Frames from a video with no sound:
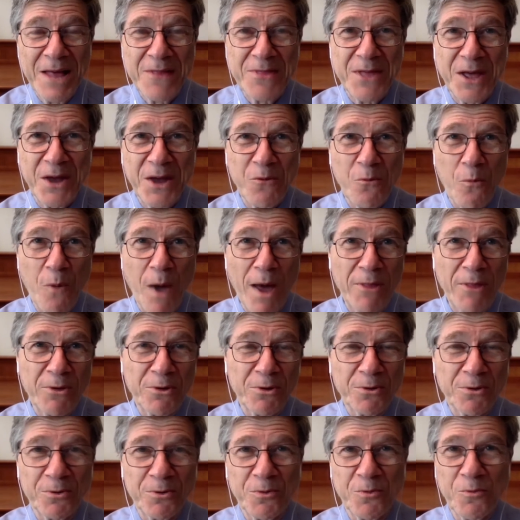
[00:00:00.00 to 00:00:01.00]
that
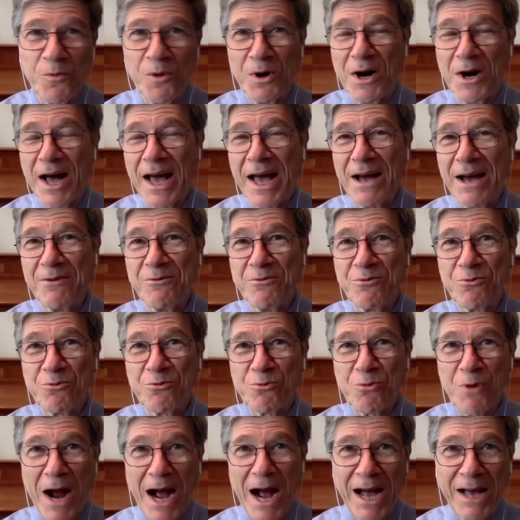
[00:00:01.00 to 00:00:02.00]
whether we'll have
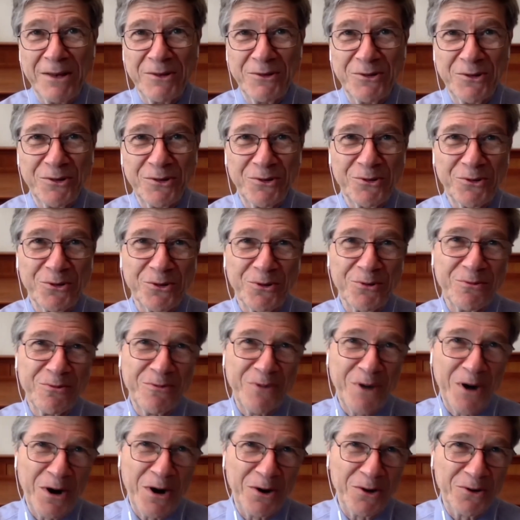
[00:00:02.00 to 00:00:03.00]
rises or
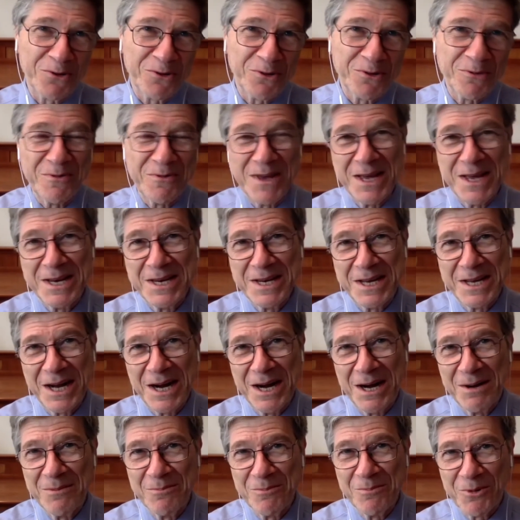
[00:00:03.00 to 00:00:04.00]
falls of
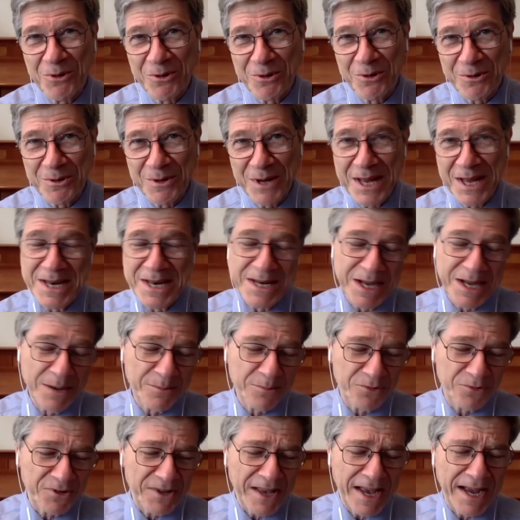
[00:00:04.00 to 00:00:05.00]
income or
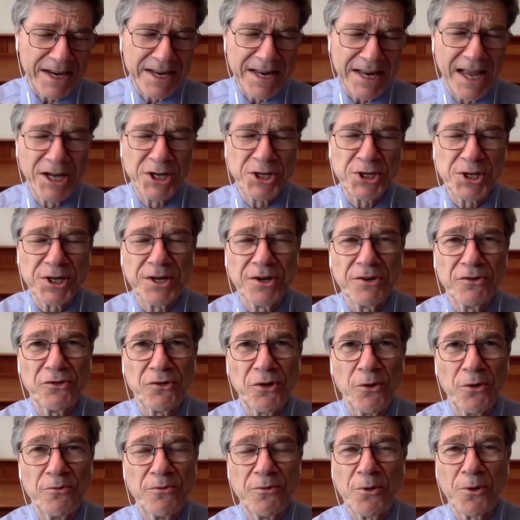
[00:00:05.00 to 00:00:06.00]
income stagnation and
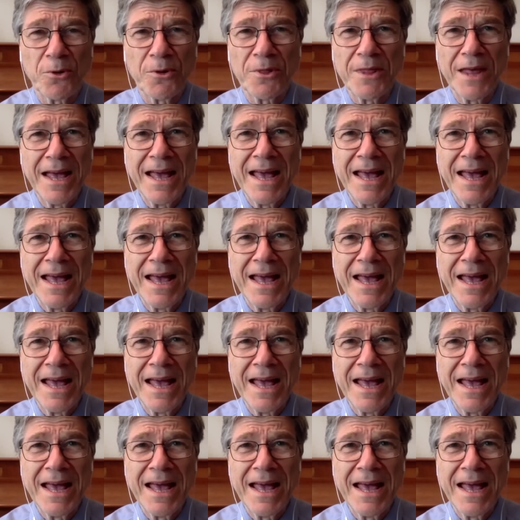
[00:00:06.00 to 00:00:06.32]
so forth,